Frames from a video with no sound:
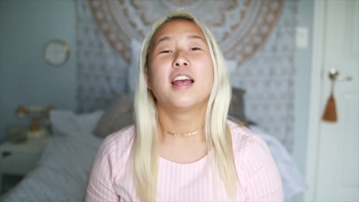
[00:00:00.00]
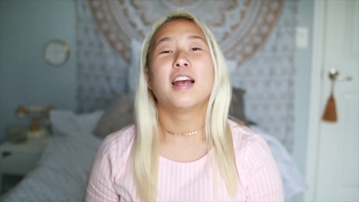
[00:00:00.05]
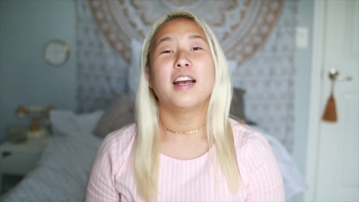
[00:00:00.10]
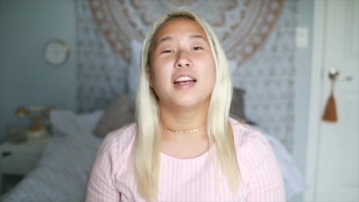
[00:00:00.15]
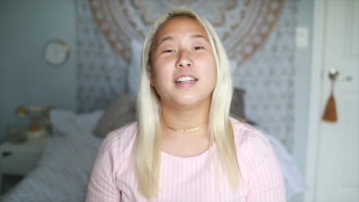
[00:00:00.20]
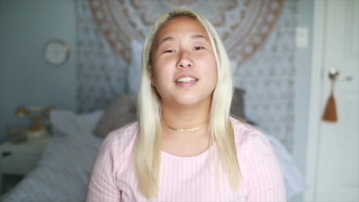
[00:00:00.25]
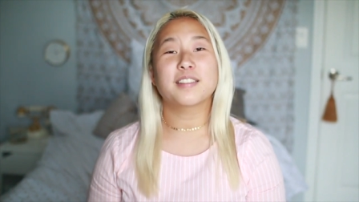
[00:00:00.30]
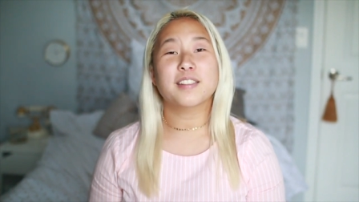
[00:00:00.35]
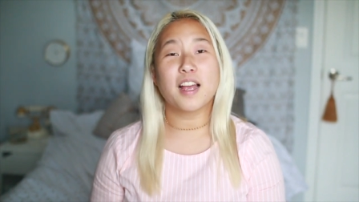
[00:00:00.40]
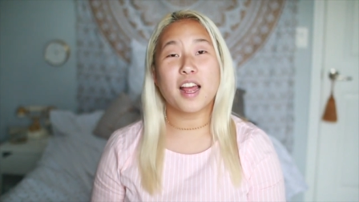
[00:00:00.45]

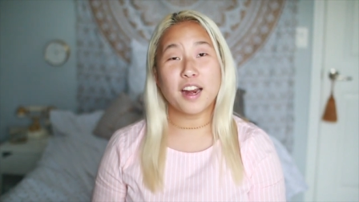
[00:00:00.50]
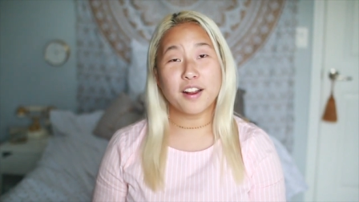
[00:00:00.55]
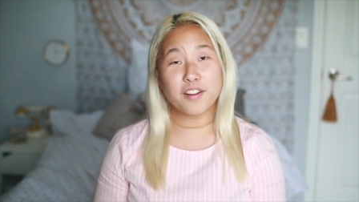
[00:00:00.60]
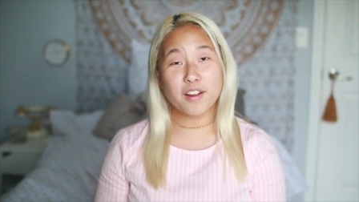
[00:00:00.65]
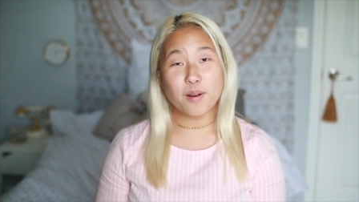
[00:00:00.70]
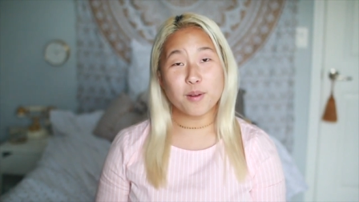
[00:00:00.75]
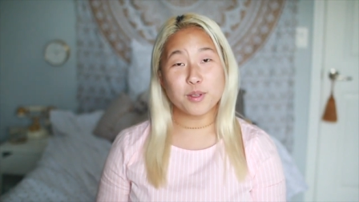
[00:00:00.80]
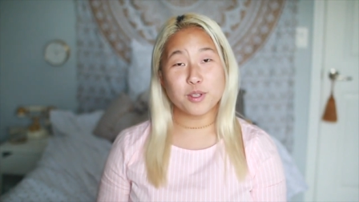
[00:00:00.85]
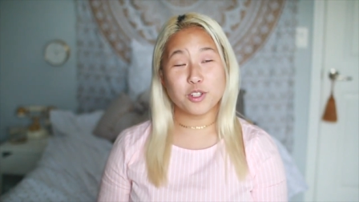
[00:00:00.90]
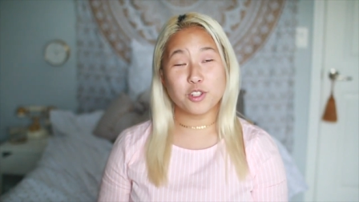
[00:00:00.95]
and this kind of
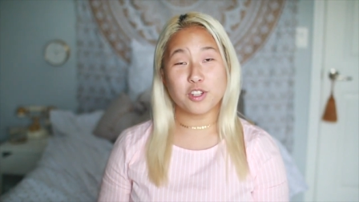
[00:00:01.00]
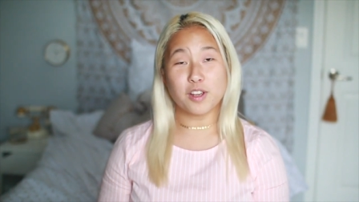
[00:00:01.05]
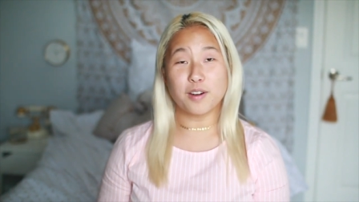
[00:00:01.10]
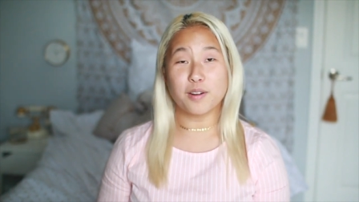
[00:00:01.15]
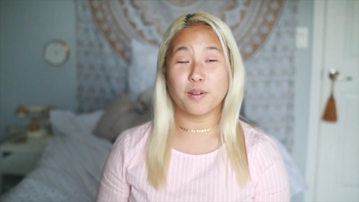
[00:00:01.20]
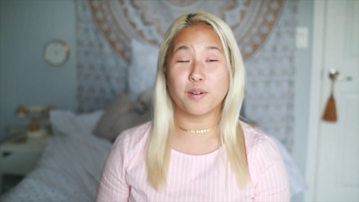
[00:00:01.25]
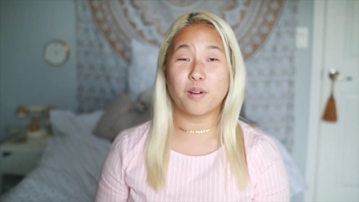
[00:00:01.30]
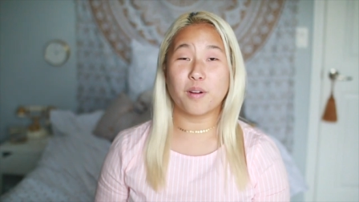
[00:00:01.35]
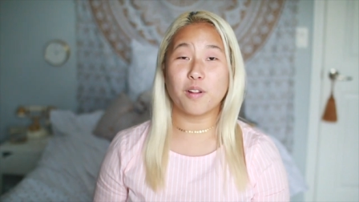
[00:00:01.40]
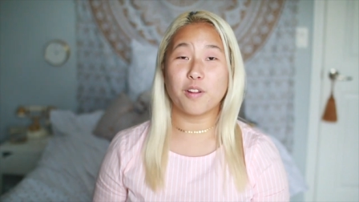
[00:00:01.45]
goes in
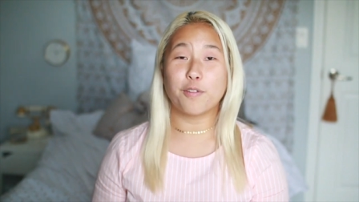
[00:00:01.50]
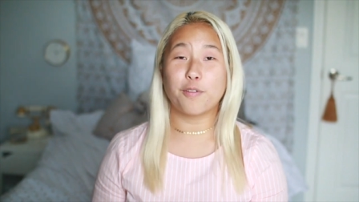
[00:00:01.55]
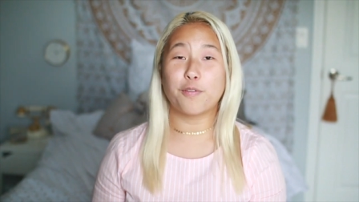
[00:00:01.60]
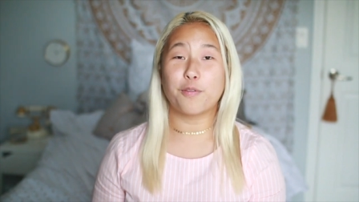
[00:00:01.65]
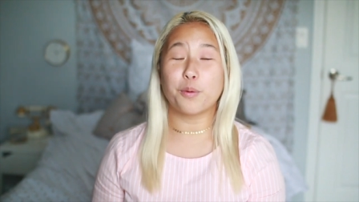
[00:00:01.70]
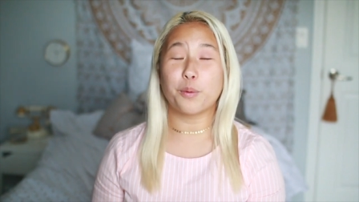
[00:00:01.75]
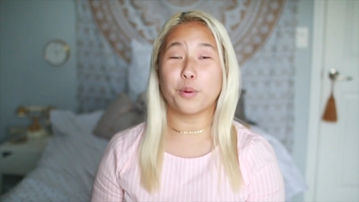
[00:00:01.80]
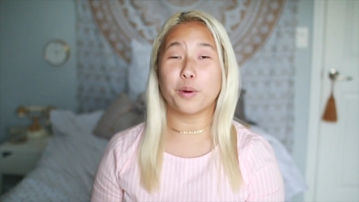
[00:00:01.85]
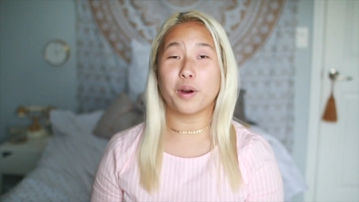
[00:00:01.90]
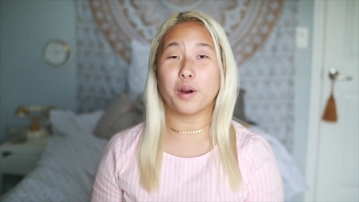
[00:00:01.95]
general
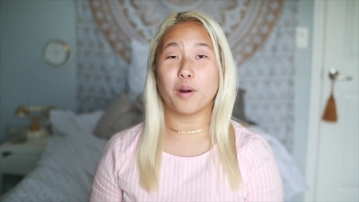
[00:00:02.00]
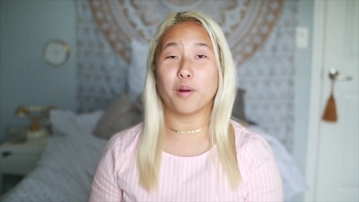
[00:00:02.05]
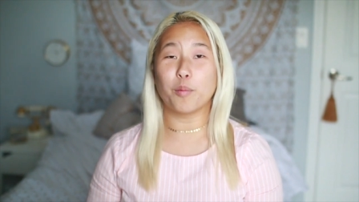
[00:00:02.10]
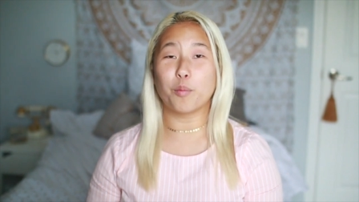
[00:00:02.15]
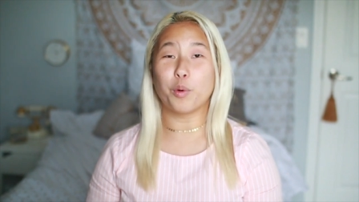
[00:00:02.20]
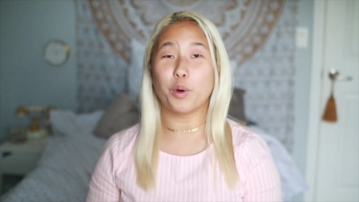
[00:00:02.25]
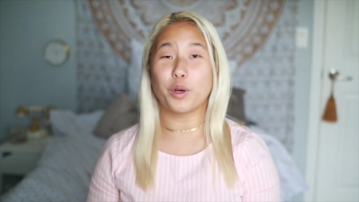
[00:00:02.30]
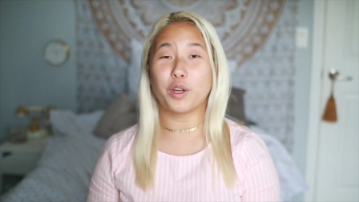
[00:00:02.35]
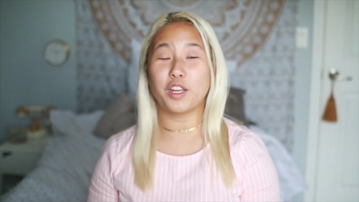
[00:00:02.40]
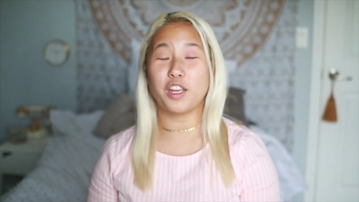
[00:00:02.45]
for
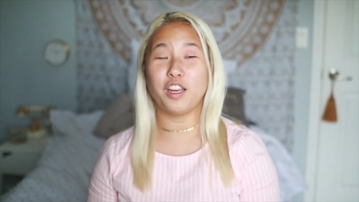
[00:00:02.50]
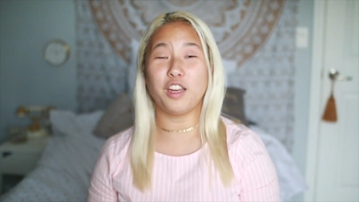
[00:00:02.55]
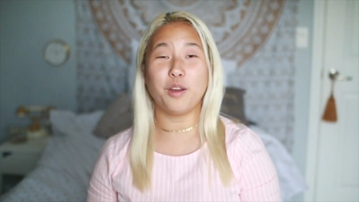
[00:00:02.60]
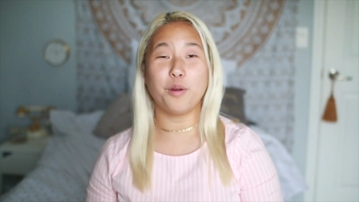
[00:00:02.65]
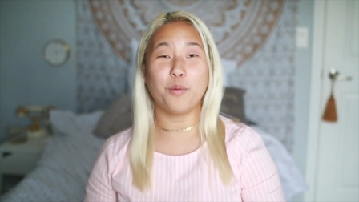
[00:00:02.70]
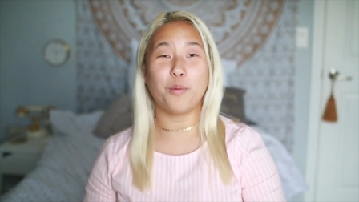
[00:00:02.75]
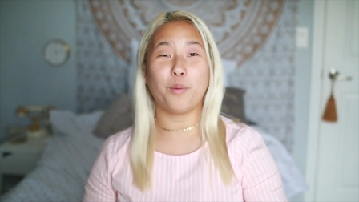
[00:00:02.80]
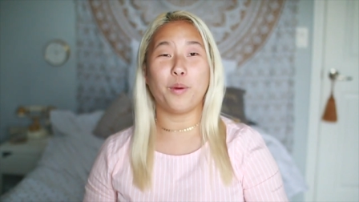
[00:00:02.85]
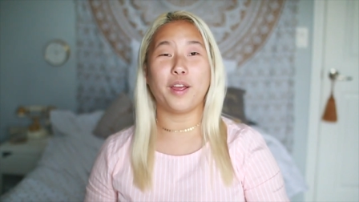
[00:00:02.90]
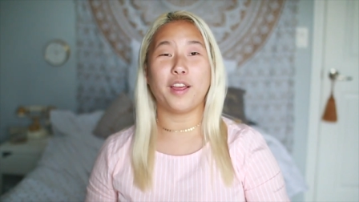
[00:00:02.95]

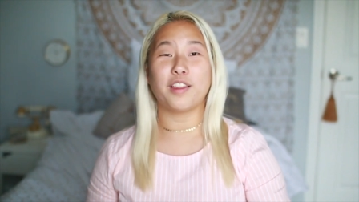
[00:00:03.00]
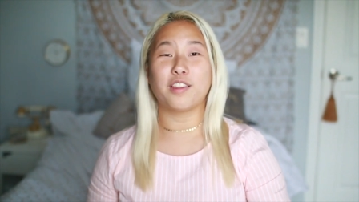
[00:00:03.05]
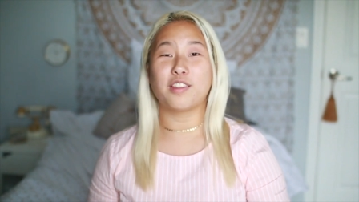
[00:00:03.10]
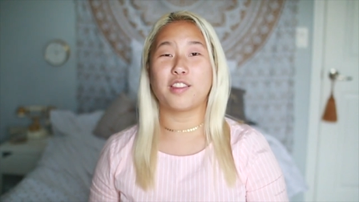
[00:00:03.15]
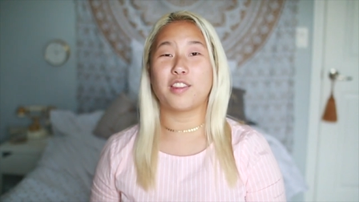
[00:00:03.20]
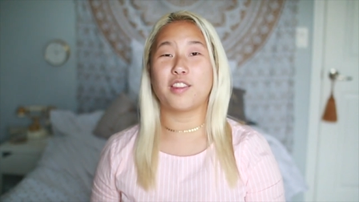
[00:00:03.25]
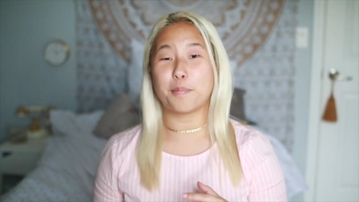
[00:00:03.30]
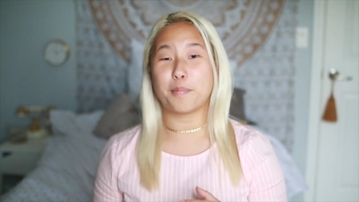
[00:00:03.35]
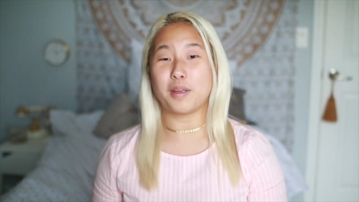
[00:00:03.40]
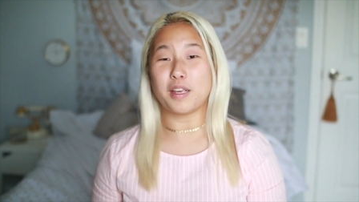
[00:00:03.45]
working with
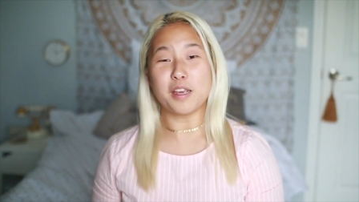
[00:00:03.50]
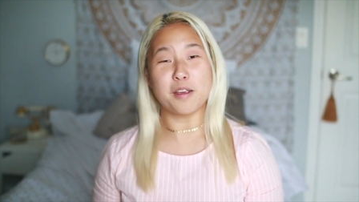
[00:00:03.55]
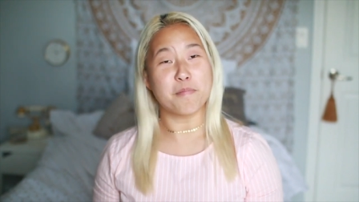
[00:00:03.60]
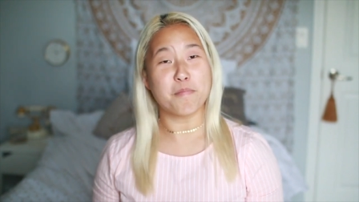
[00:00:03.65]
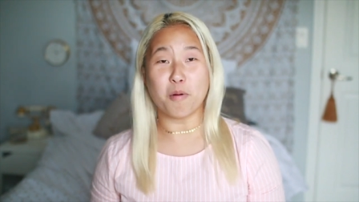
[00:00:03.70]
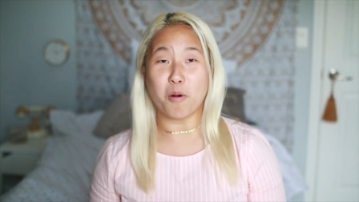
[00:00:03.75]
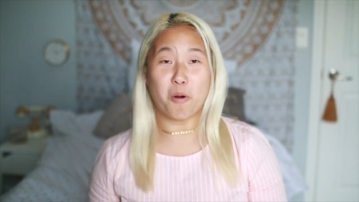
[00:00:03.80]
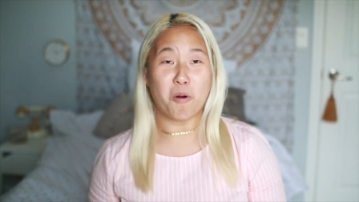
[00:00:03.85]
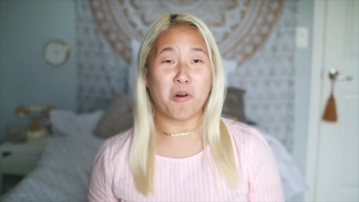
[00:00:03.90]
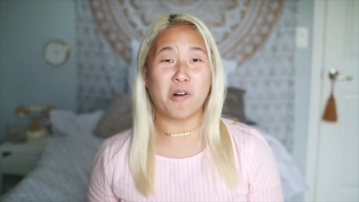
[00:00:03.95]

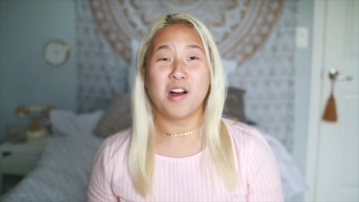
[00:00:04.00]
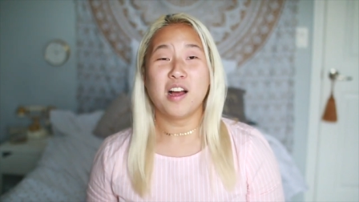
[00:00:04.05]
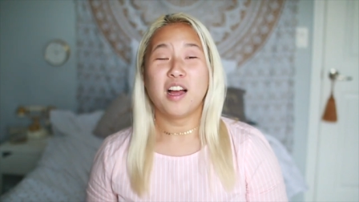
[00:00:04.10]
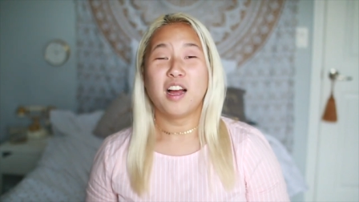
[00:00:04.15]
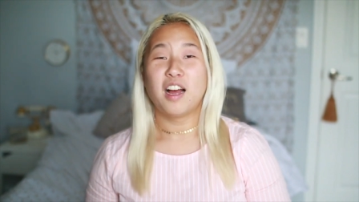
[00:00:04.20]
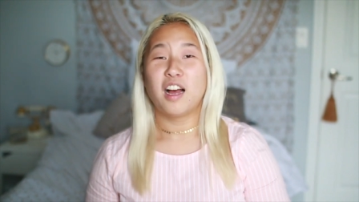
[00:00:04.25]
people